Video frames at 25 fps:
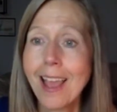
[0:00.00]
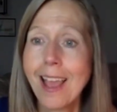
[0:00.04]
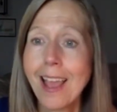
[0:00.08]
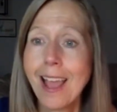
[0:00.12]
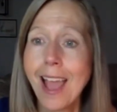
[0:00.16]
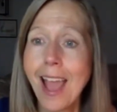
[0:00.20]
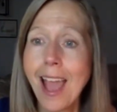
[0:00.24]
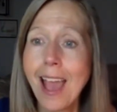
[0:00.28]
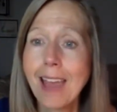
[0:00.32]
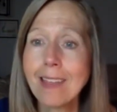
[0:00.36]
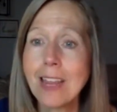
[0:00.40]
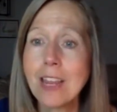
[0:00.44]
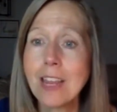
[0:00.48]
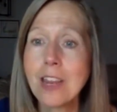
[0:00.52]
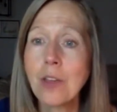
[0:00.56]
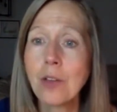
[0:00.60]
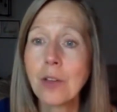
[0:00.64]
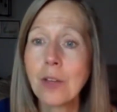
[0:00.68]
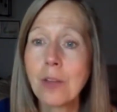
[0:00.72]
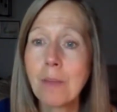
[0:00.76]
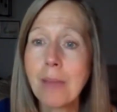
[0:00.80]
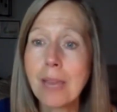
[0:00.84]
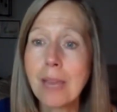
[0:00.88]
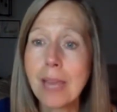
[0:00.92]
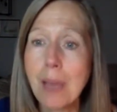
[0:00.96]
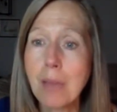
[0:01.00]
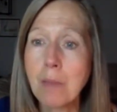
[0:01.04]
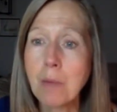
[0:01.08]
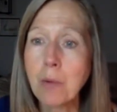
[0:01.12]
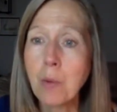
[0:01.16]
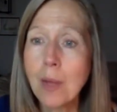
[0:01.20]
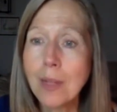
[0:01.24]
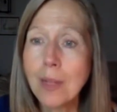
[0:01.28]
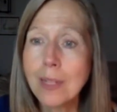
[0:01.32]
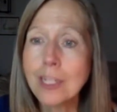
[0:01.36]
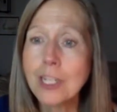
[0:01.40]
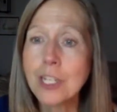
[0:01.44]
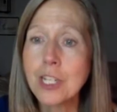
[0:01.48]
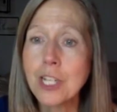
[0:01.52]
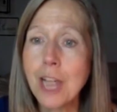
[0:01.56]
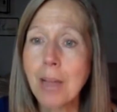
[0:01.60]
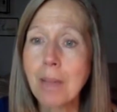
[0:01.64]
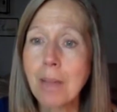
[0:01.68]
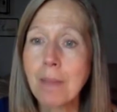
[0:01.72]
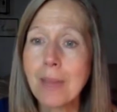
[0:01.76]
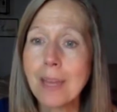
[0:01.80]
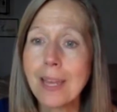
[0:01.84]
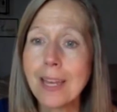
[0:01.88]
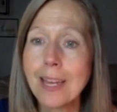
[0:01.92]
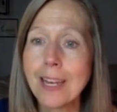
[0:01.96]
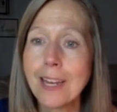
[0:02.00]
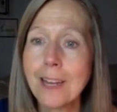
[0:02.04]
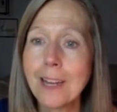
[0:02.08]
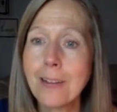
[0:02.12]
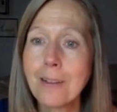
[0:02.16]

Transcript: And then you can become a wellness champion.